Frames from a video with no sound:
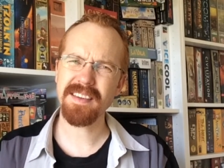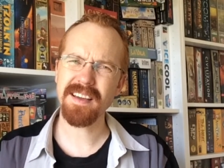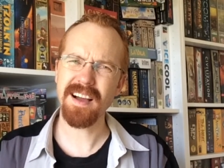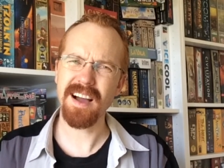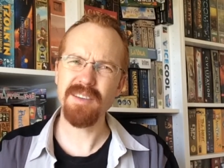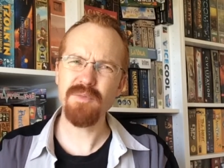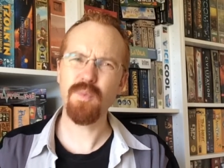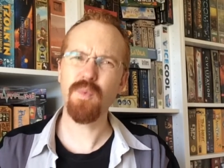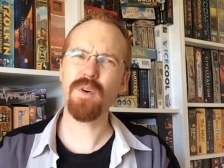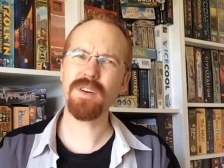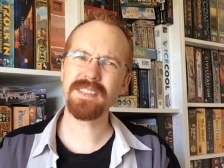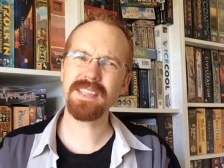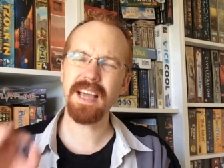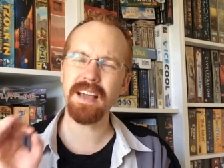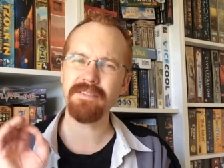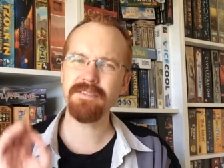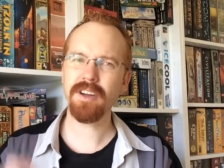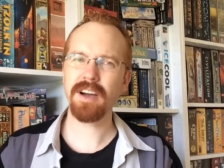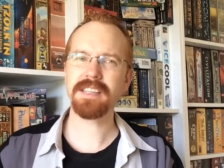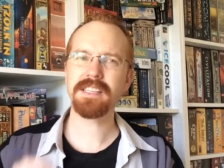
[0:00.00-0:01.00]
I want to
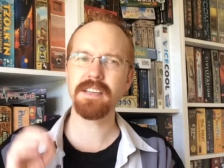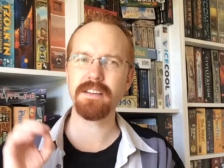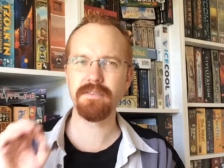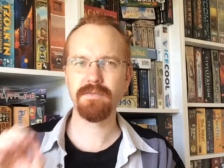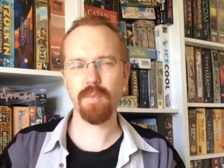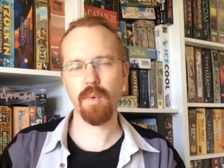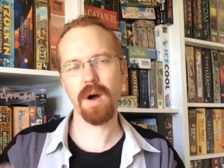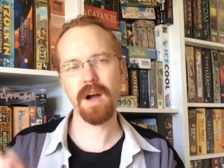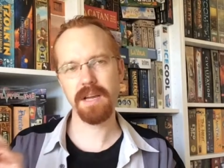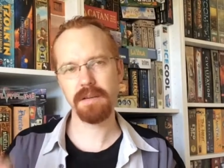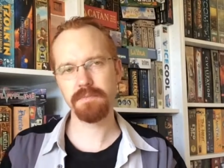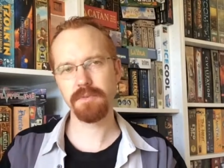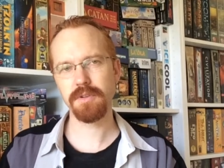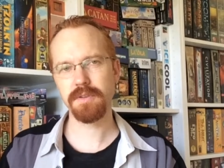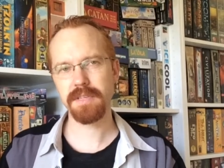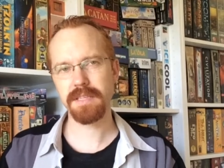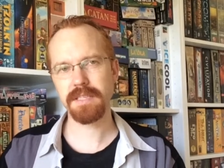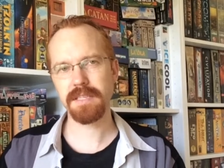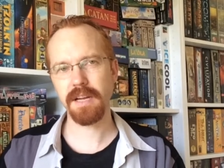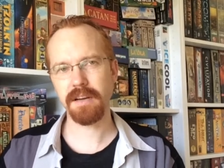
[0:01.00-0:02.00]
have an idea of why I'm
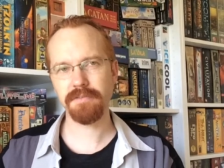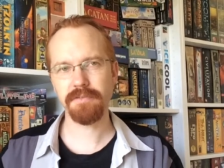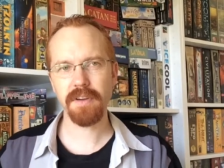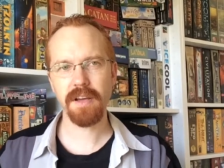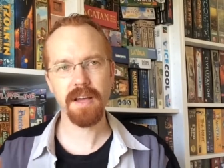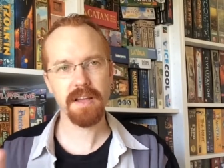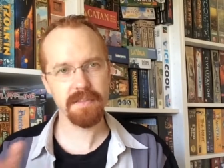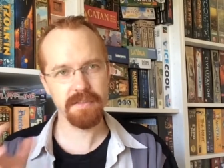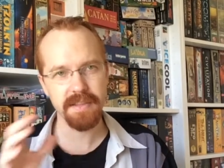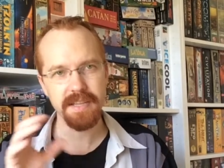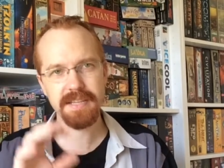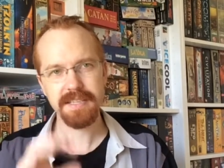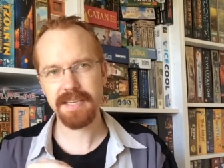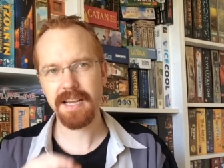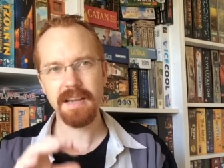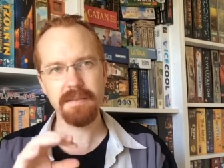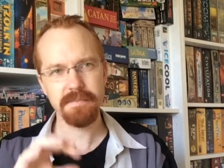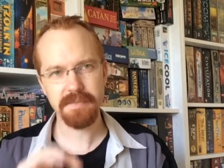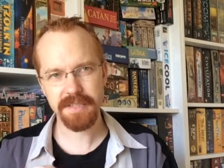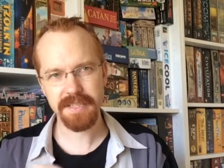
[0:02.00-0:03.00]
doing stuff. And this
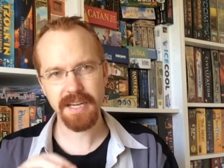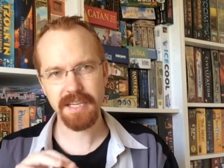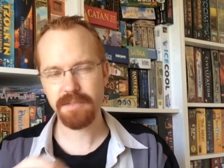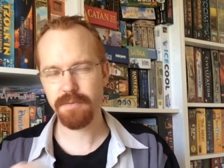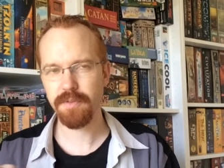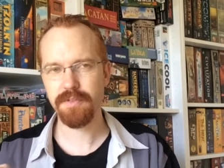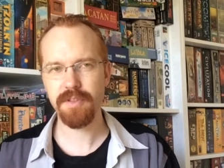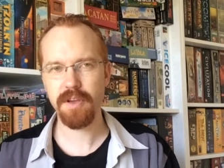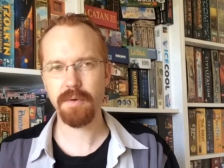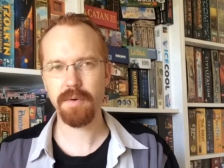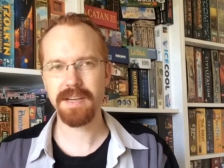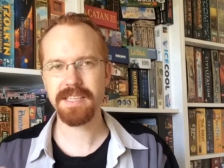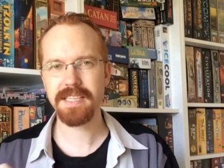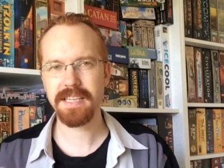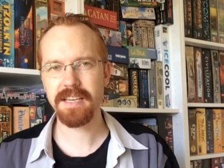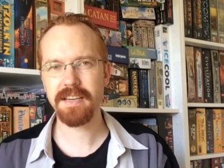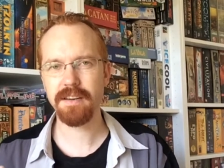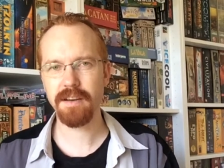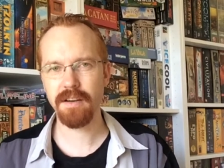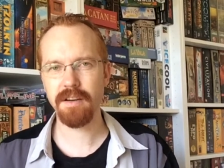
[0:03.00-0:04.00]
game starts with no
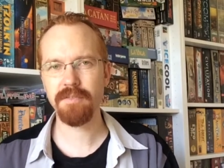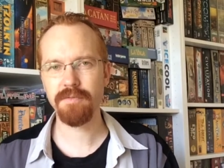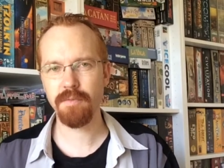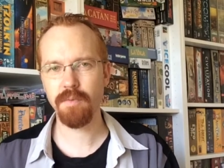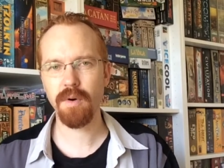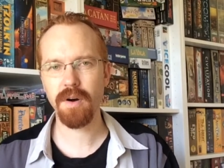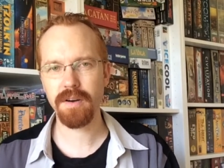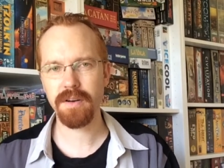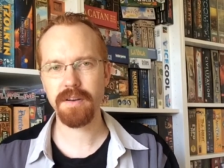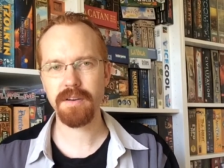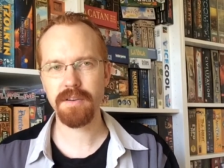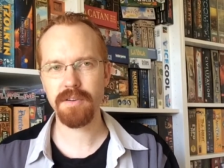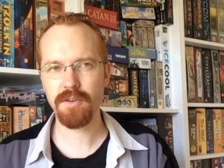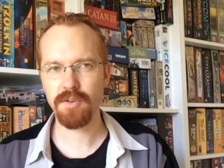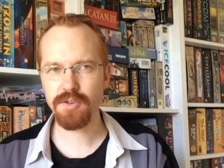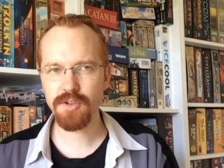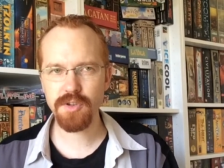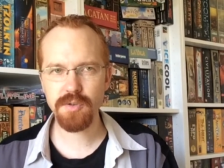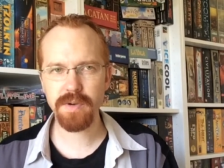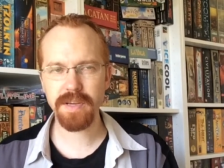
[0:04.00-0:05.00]
idea of what
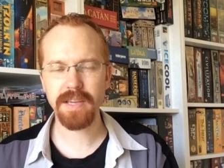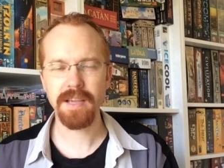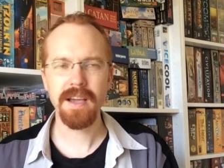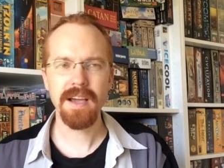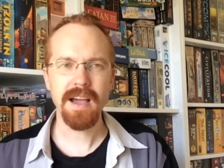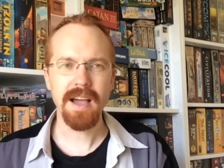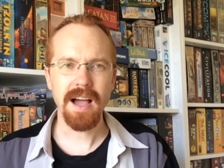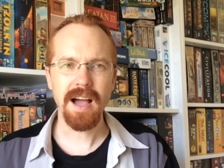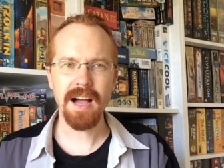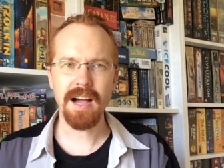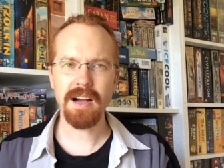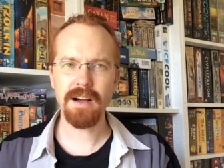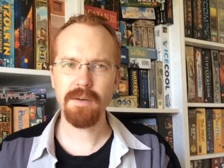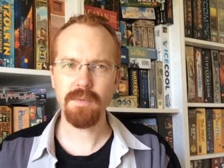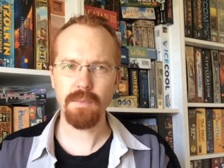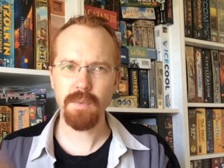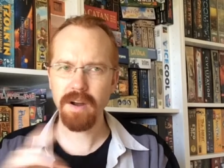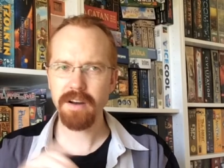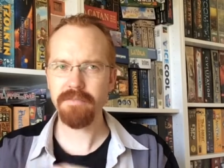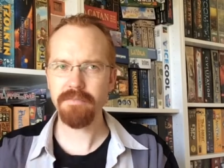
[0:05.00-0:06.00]
you're doing. Uh,
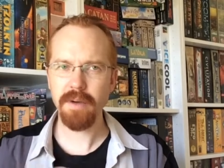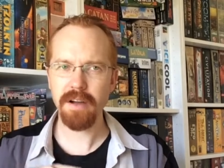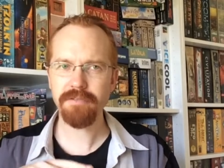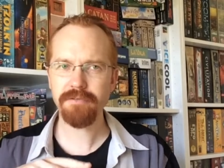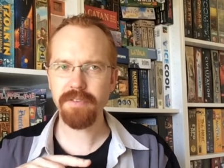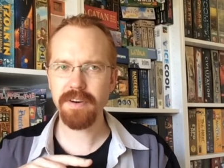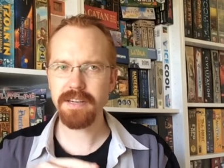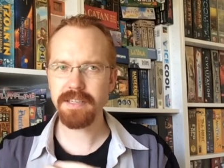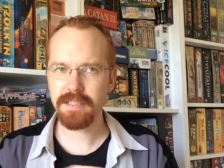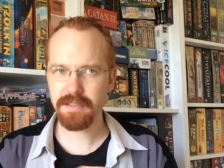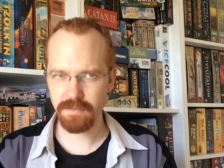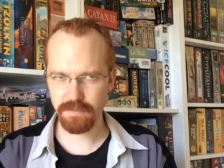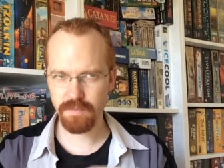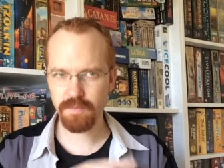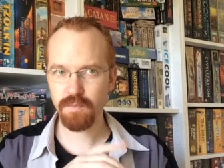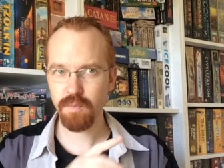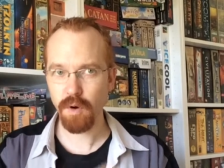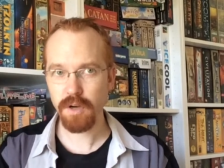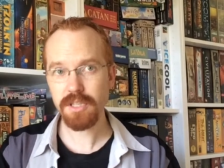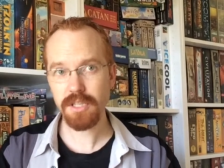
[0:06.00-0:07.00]
one of my friends
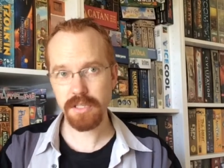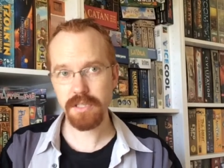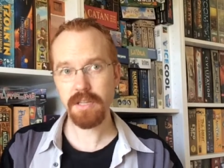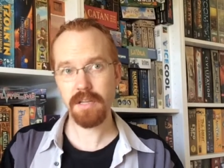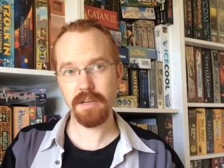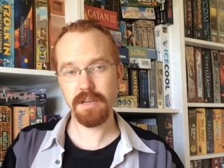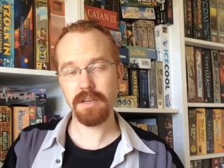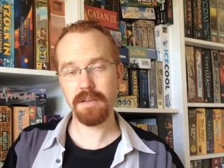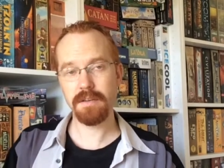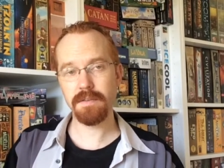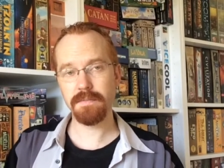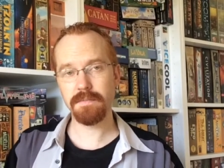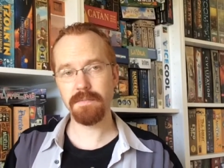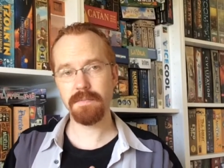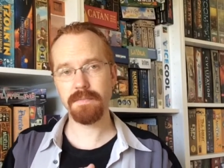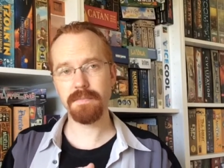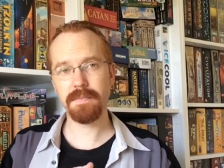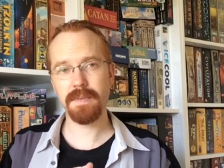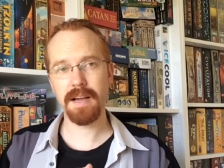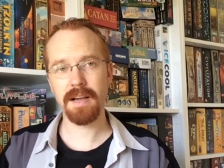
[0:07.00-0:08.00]
watched the
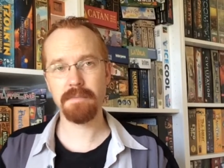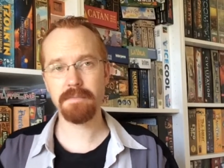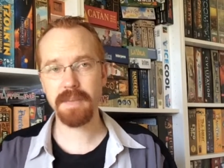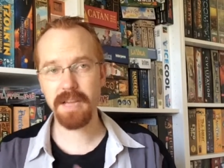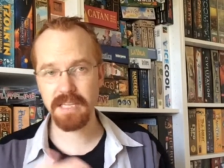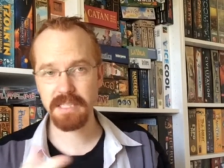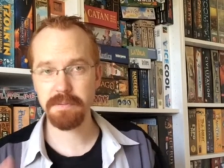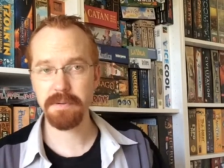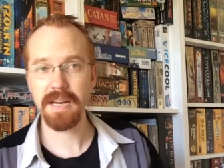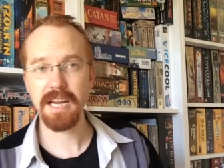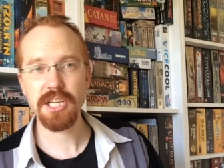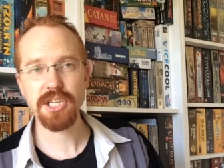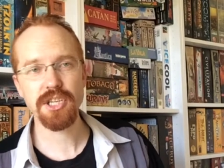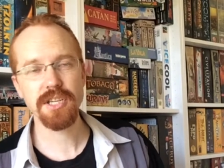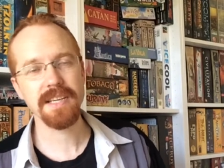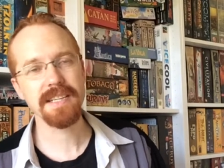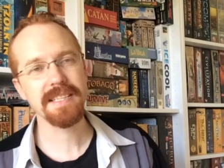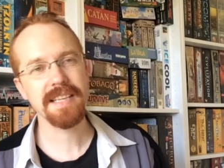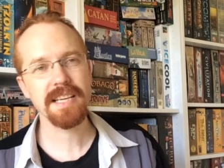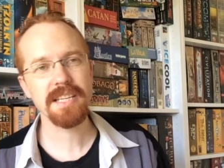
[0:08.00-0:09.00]
um, Gamesplanation
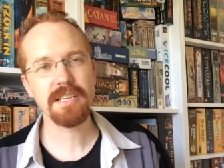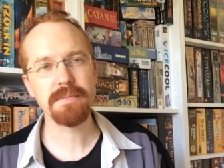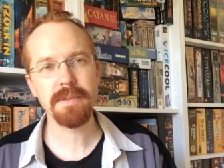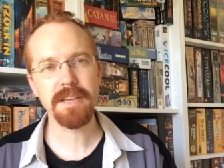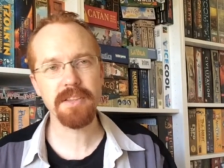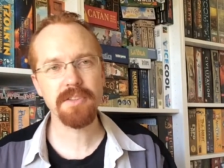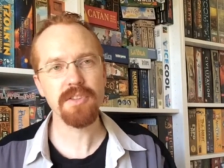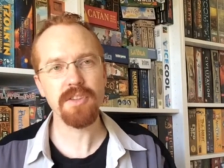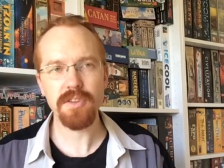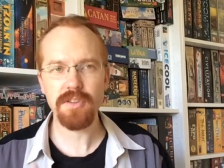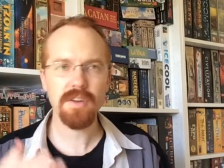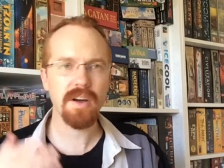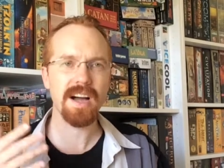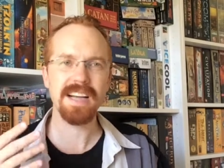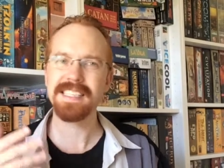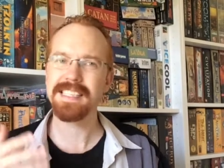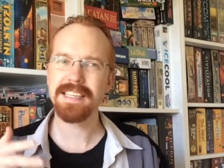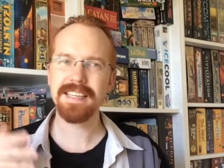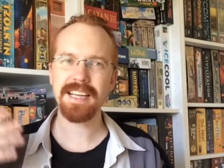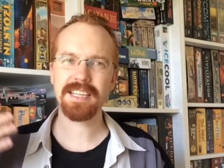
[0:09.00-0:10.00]
and said to me, I
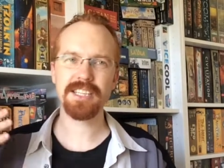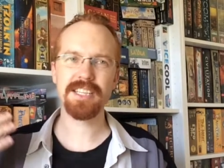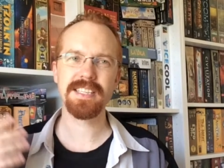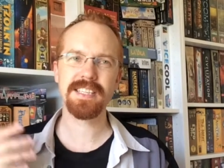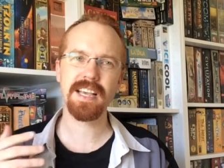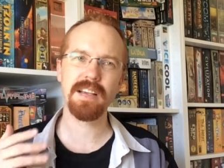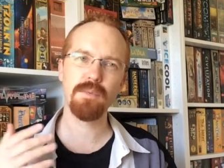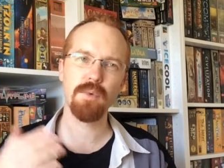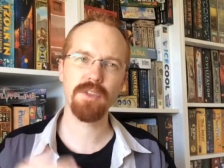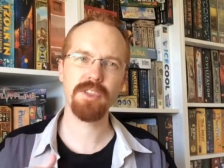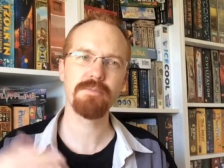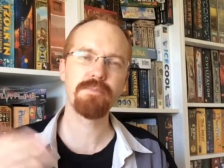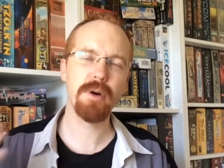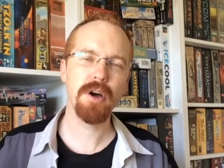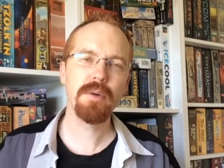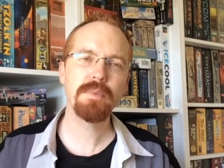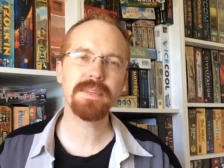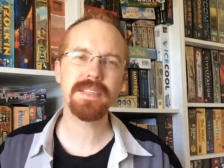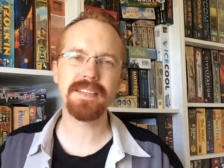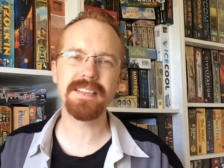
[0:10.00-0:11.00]
didn't actually say what the
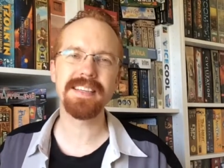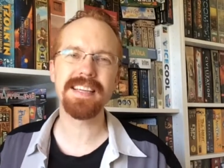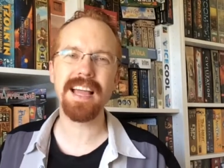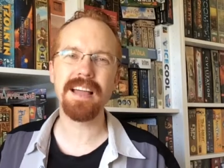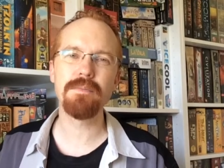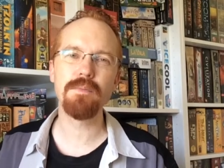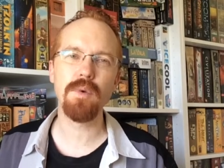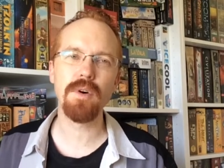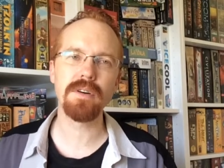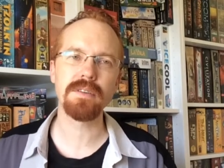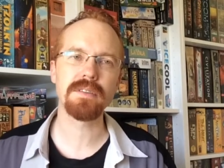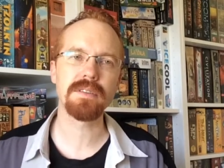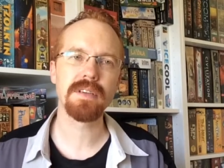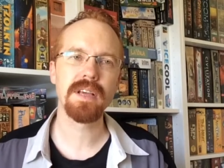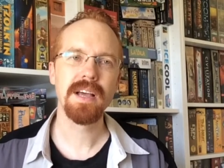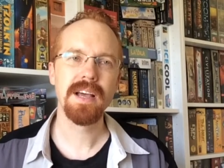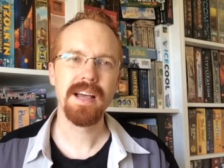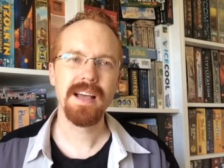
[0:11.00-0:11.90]
purpose of the game was